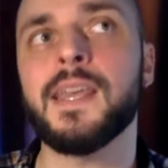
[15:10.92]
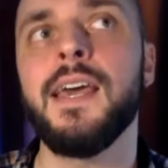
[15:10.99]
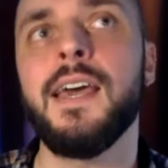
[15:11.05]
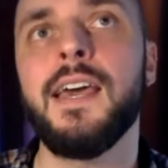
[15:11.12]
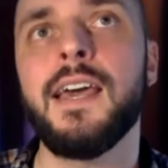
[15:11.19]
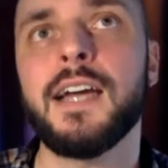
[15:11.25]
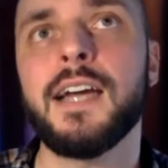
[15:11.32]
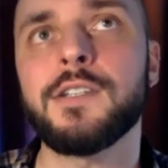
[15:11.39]

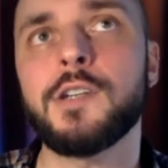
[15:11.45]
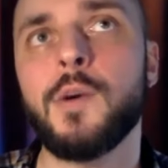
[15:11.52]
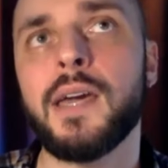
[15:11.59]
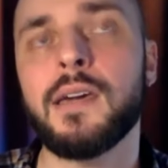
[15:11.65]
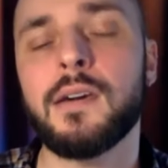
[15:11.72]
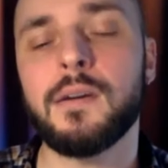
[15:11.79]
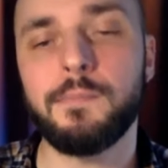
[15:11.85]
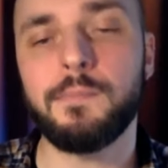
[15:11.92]
And so I
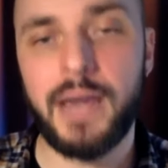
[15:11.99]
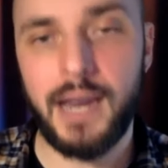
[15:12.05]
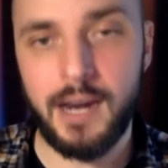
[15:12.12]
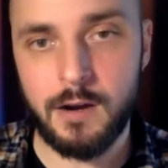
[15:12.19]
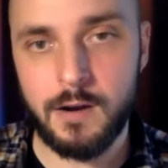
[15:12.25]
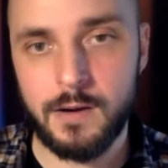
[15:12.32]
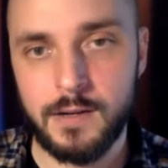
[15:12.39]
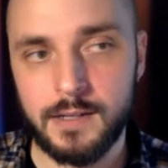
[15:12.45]

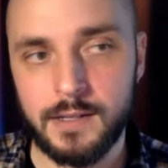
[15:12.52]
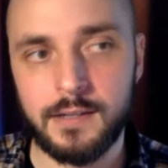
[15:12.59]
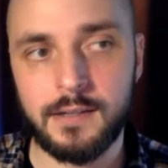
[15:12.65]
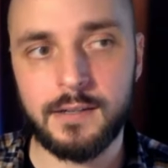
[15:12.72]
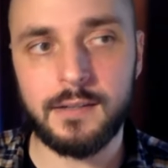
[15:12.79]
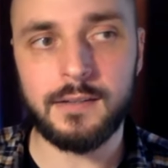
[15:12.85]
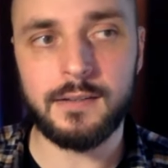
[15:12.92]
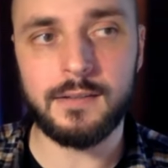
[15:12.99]
compared,
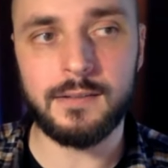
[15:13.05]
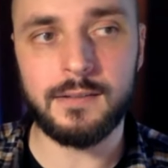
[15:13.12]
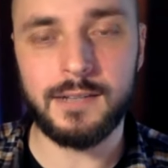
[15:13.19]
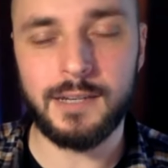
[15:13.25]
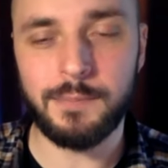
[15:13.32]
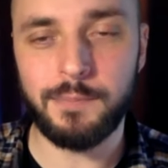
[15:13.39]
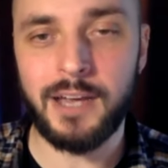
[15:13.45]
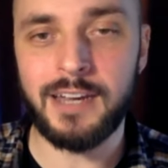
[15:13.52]
I
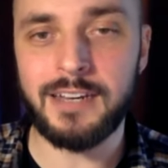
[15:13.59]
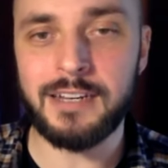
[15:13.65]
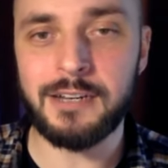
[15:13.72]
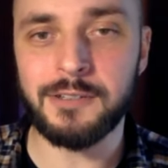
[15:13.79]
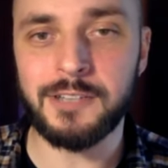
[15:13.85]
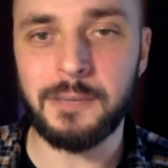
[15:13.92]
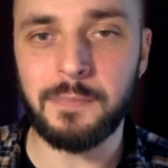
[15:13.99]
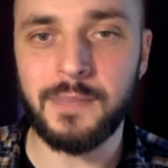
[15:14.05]

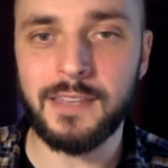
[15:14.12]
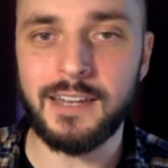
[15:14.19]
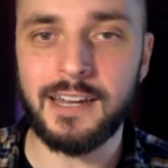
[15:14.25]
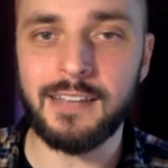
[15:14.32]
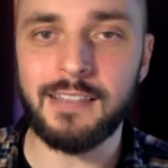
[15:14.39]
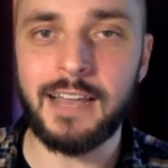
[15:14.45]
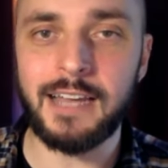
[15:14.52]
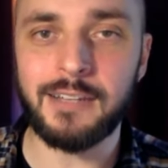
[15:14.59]
pioneered something that
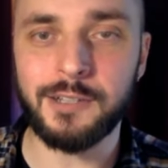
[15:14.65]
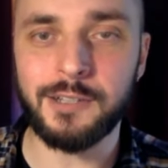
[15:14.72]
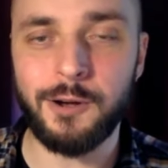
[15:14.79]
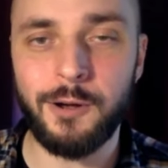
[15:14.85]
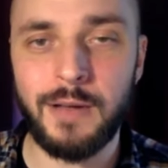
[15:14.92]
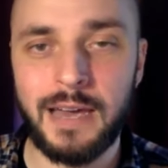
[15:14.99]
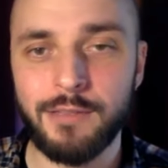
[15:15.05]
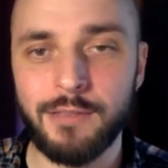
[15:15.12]
I like to
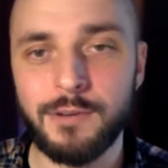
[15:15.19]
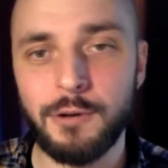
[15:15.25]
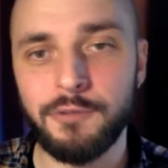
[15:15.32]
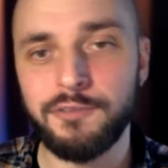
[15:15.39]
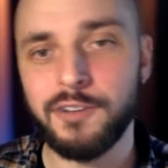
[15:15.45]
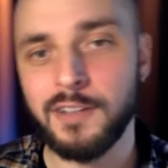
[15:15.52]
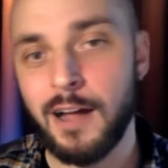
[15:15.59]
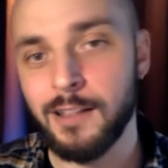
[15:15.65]
call
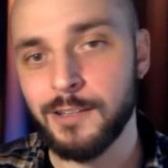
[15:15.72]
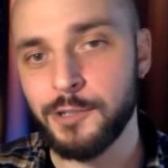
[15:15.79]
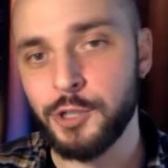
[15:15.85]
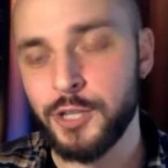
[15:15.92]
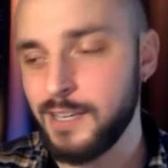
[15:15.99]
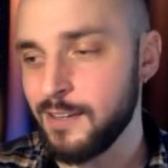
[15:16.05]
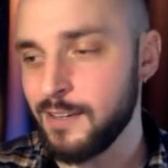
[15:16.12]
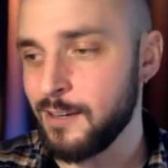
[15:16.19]

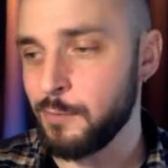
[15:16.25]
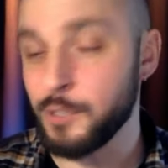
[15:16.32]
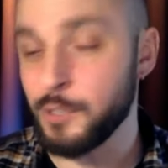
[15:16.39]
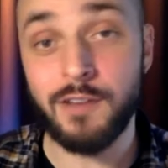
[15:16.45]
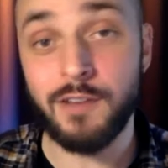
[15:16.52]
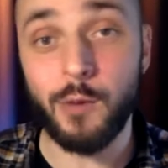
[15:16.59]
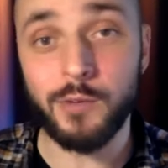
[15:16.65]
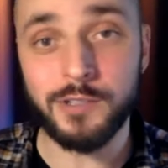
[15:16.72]
ethnophilology, which I
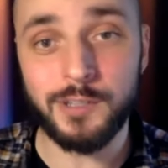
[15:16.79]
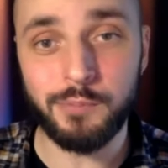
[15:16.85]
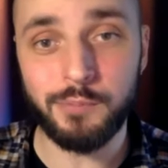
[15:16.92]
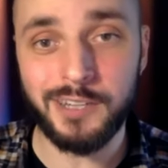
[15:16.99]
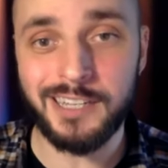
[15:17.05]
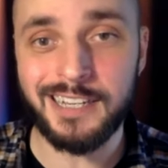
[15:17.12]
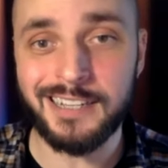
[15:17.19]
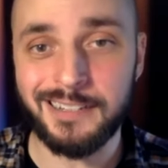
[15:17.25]
thought was a
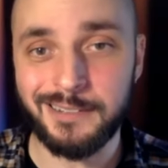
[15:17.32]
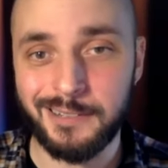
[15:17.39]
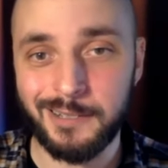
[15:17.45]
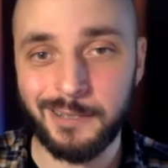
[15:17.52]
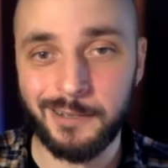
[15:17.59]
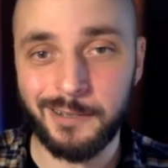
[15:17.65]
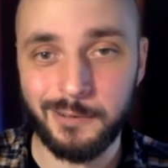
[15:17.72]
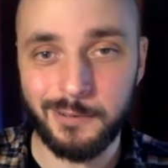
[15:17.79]
brilliant
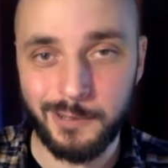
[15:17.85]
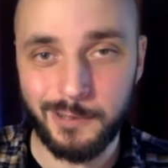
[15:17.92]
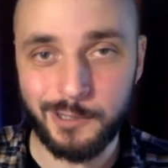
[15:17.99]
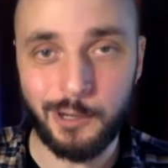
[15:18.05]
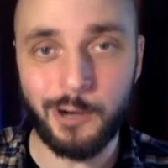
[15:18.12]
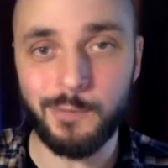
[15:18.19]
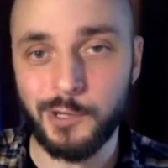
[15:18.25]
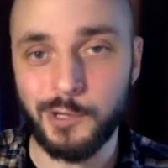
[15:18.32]

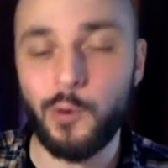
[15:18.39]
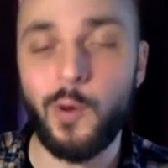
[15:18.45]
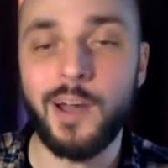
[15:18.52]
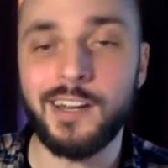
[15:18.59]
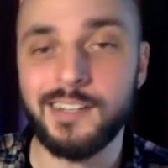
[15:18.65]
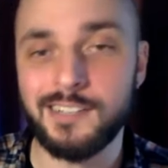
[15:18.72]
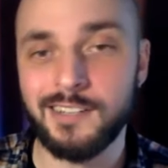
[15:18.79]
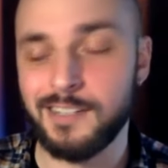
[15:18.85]
term to
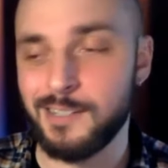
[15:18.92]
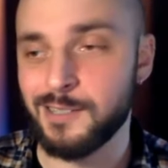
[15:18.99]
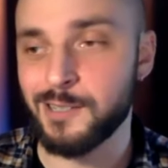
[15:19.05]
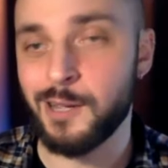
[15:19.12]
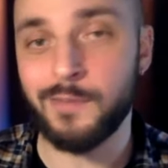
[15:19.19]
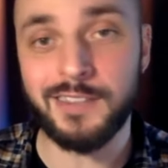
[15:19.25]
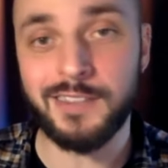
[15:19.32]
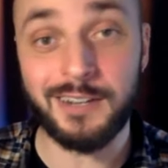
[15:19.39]
coin until I
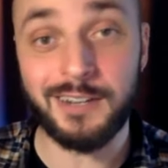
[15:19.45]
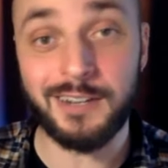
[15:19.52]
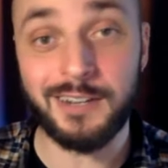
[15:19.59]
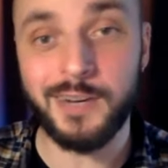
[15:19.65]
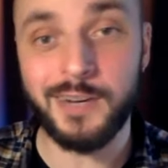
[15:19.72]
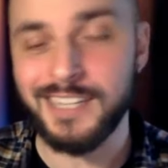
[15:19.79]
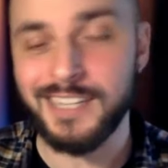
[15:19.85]
discovered that it already